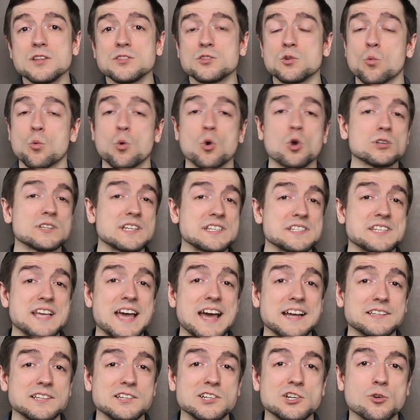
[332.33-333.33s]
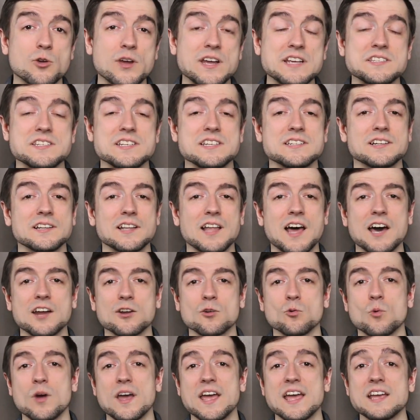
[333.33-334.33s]
the world is acting crazy in a
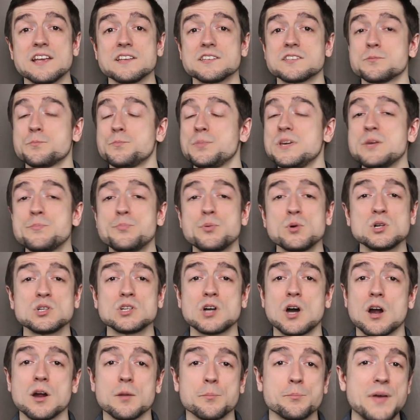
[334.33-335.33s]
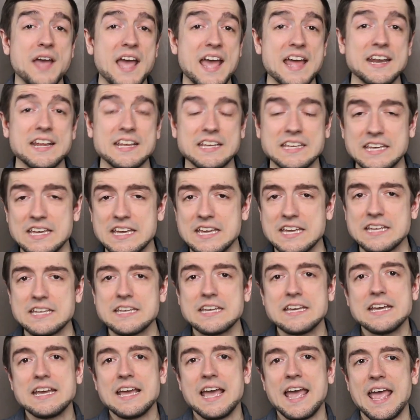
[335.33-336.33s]
lot of ways, people are
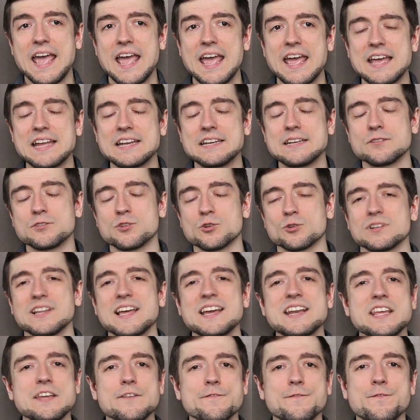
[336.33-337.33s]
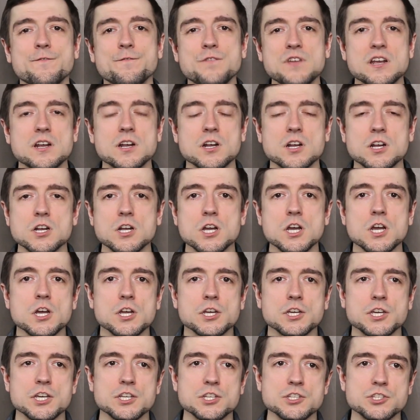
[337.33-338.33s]
panicking and they're letting
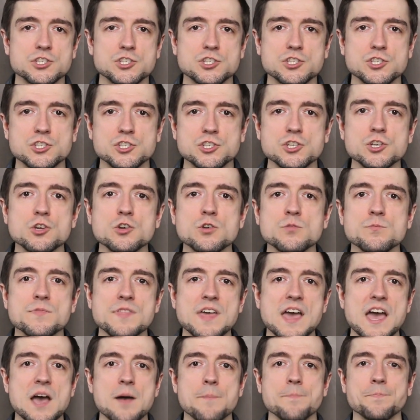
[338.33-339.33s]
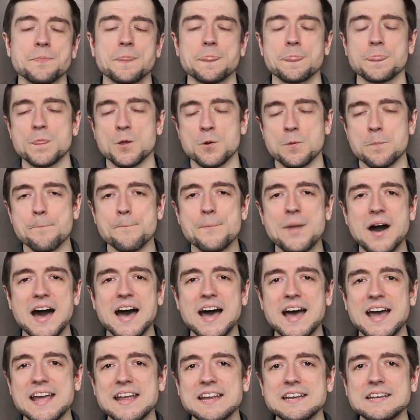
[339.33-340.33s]
fear consume them, their
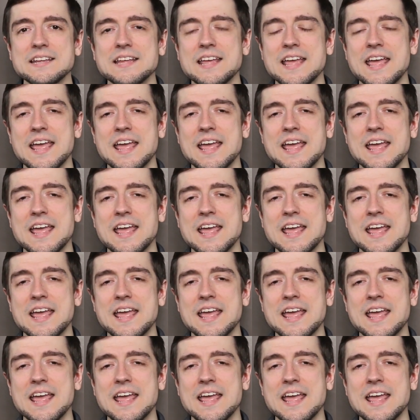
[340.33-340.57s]
mind,